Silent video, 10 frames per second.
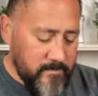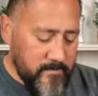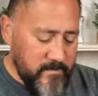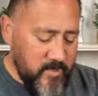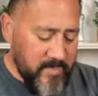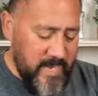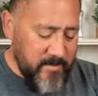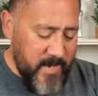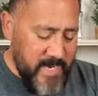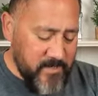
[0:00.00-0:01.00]
So
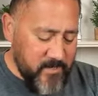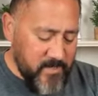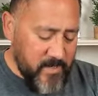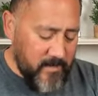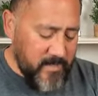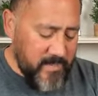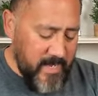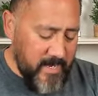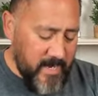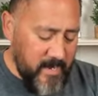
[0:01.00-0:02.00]
Samuel answered Saul and
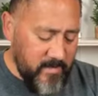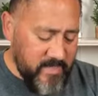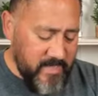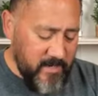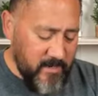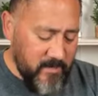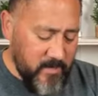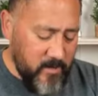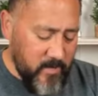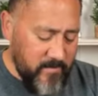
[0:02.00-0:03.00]
said, I am a seer.
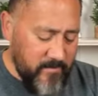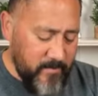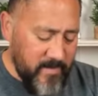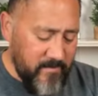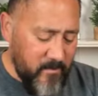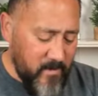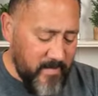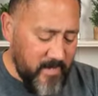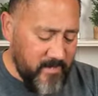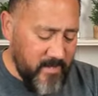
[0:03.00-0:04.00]
Go up before
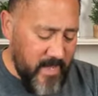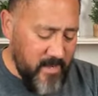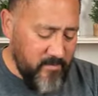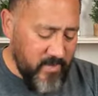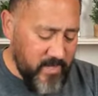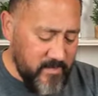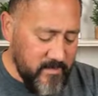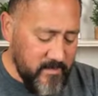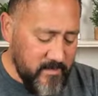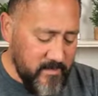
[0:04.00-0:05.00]
me to the high
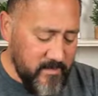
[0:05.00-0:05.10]
place,